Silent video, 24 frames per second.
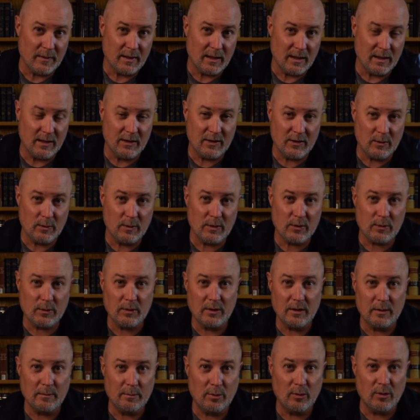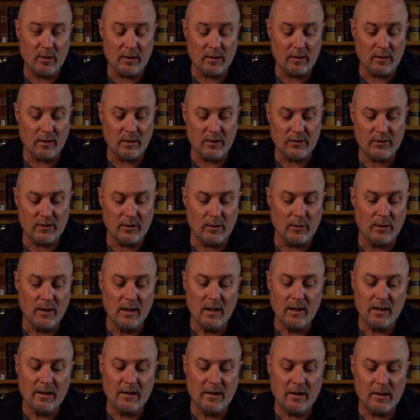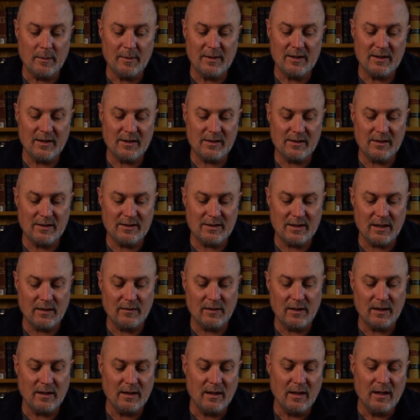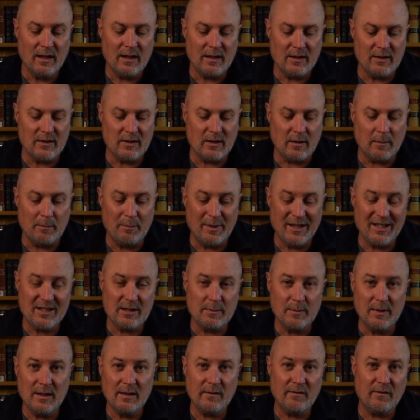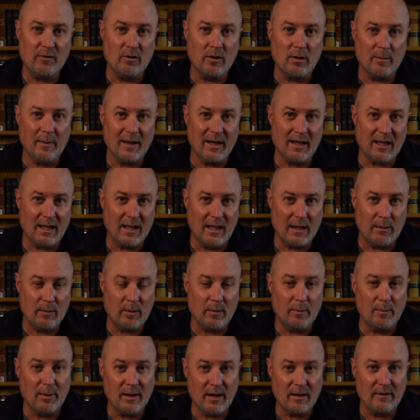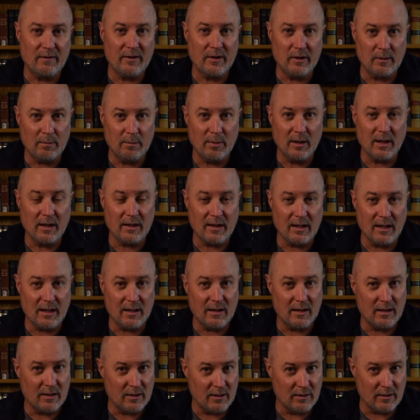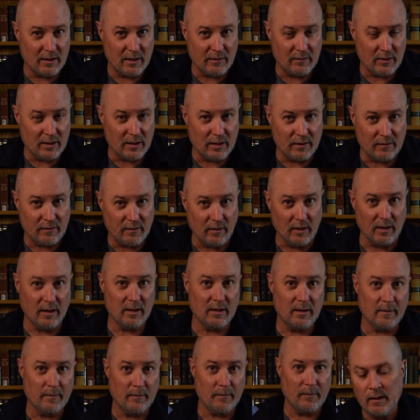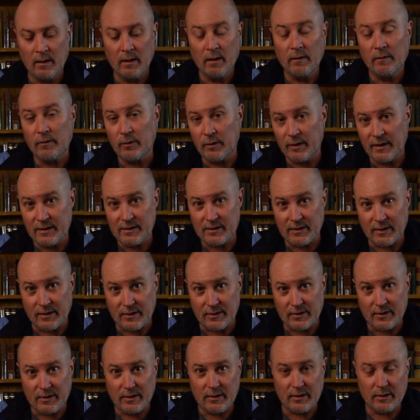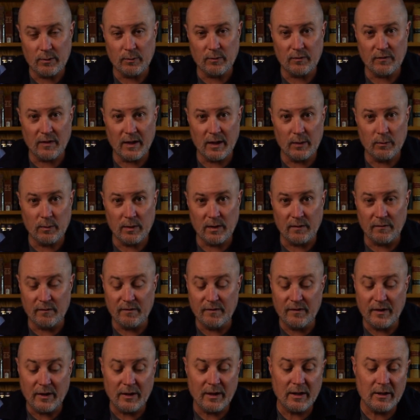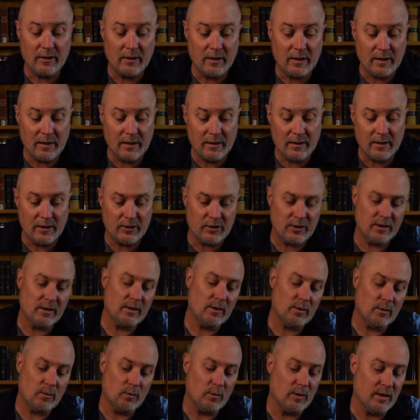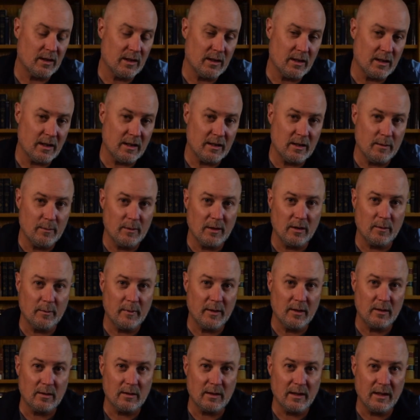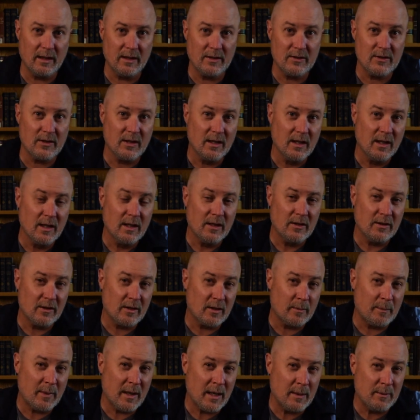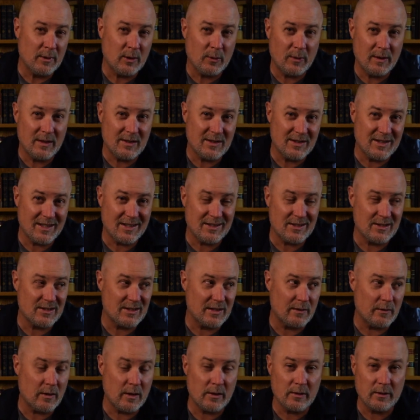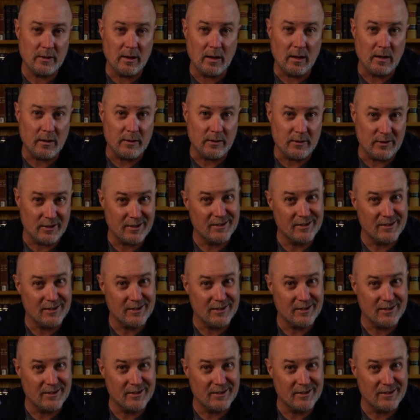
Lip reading: And this is what's really important also. The RB67 is the best medium format camera bang for your buck that I think you're ever going to find. For instance, to find one in very good condition with a 90mm lens, you're going to pay between $600 and $700.